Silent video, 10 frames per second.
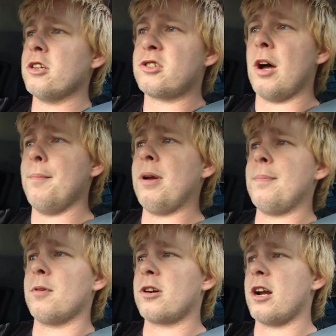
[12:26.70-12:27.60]
Some
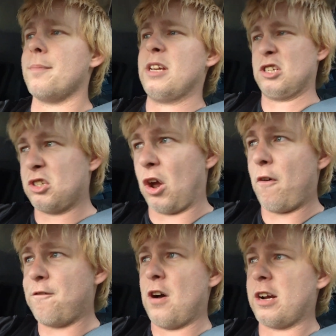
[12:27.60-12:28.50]
people are going to be so
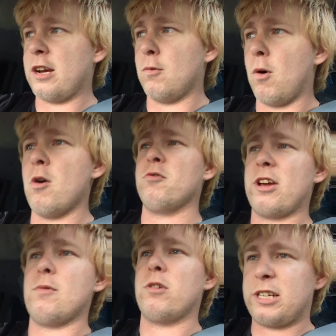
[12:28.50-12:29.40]
fucking woke
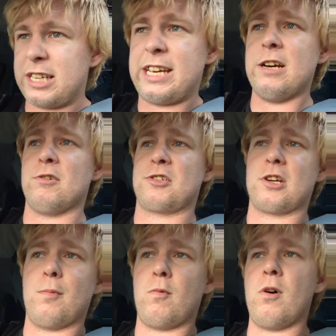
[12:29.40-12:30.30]
they would kill
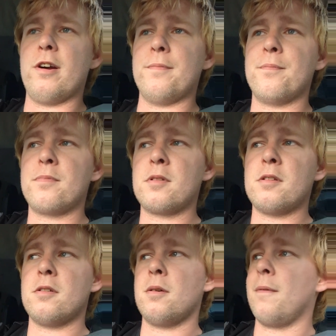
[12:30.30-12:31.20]
someone
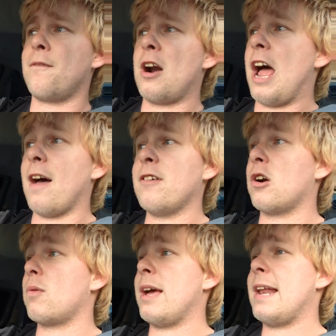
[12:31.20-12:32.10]
for having
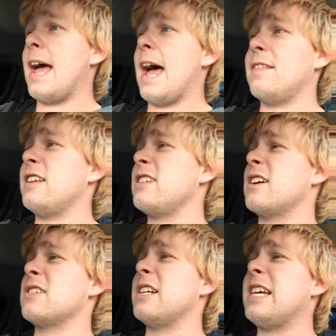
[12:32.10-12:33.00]
a red hat that
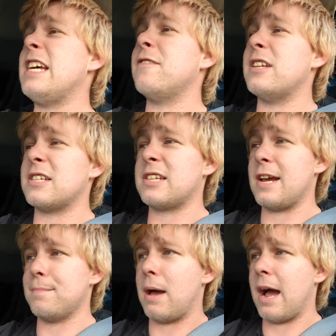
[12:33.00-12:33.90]
doesn't even
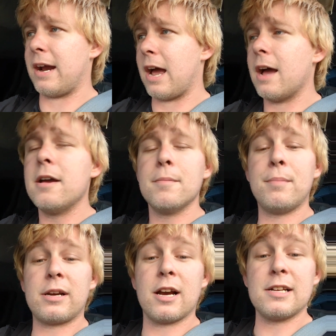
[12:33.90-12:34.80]
say MAGA
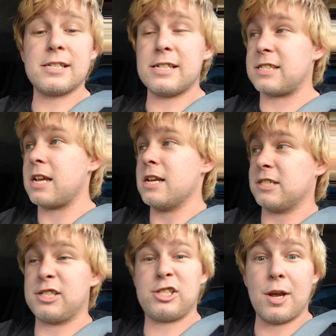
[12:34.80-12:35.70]
because it's
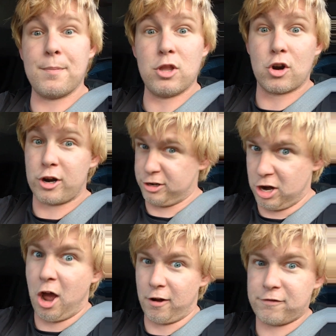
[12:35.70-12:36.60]
similar
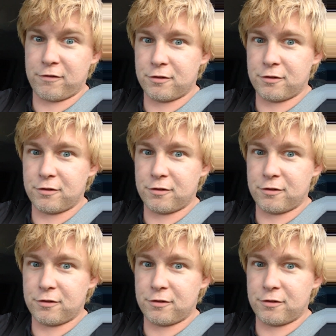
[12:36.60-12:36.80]
enough.